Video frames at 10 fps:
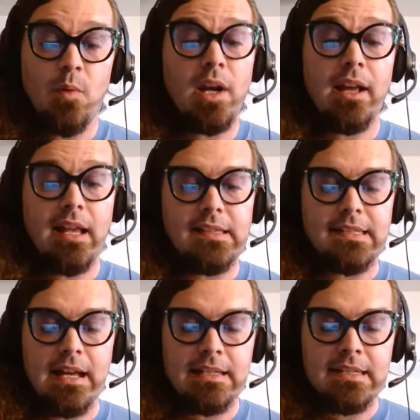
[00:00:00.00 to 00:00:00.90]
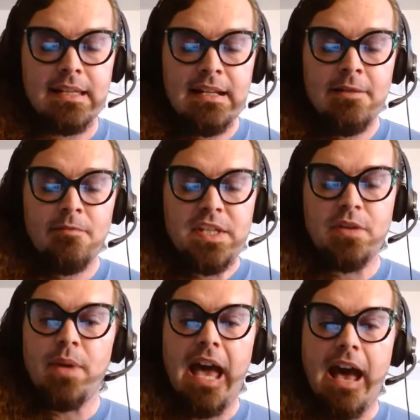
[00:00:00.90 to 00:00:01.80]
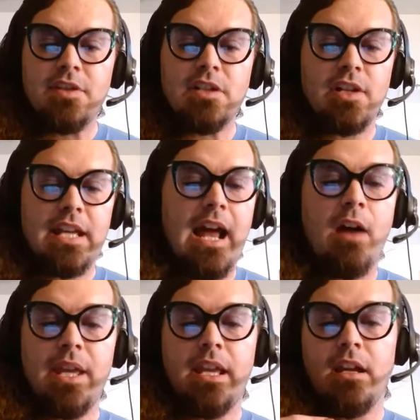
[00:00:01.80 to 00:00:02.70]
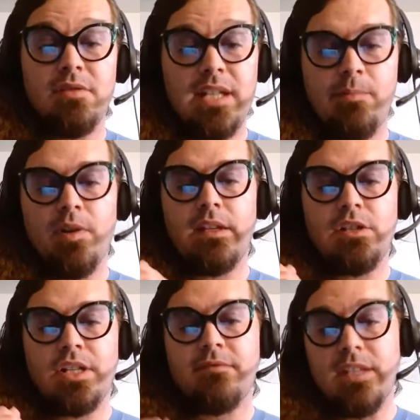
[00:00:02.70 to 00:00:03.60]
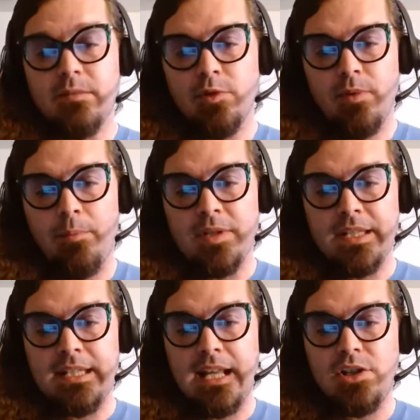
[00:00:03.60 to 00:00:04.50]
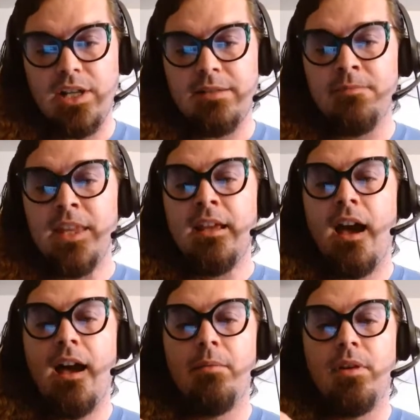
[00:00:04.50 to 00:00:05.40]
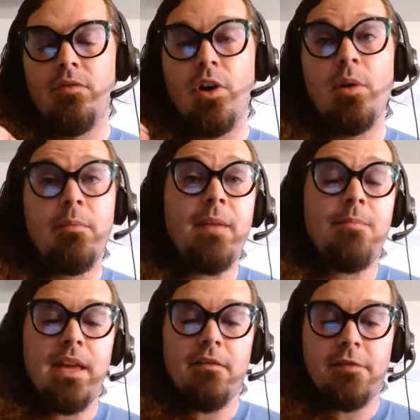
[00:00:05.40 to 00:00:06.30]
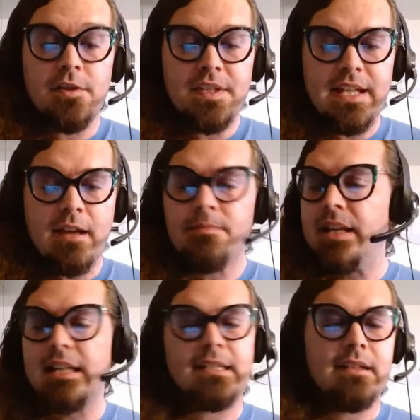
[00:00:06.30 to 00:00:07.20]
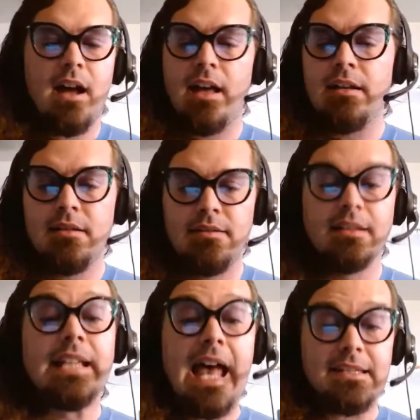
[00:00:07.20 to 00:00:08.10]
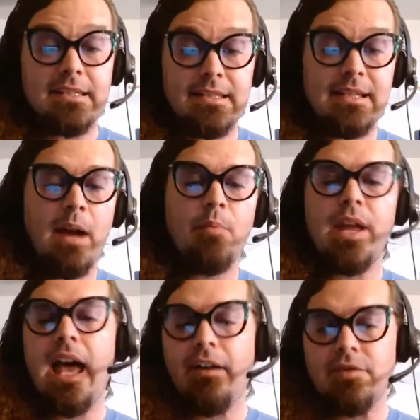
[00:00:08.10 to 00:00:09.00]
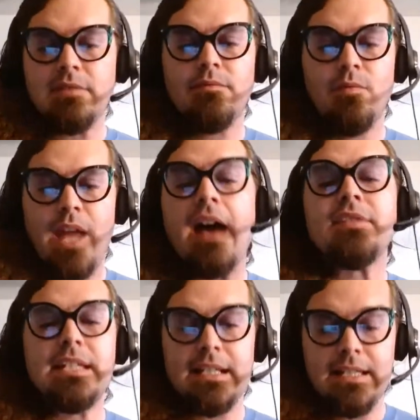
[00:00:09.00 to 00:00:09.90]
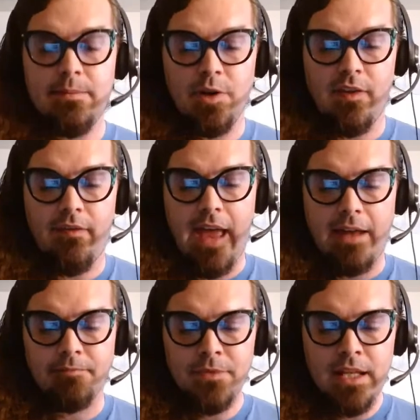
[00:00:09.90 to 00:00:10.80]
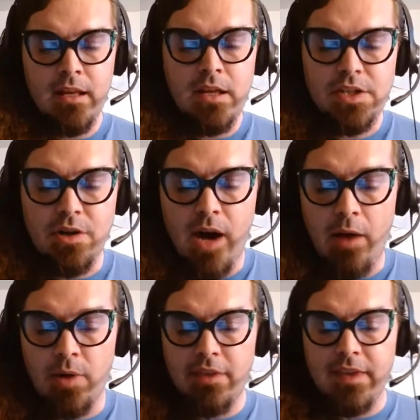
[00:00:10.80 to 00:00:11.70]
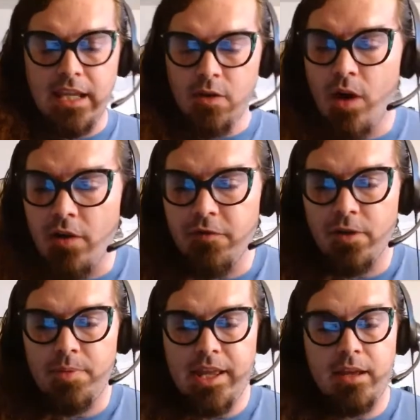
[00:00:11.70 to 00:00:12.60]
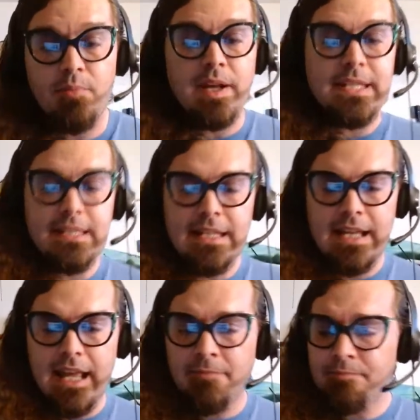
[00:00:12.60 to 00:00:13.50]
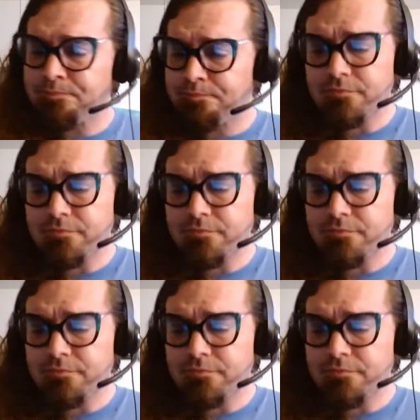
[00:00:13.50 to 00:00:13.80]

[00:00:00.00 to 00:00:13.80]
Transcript: work against us. So we have to look at how we can go deeper than just visible representation. Though it might be a first step, it's not the last step. We have to dig deeper than that. So I want to thank you all for being present today.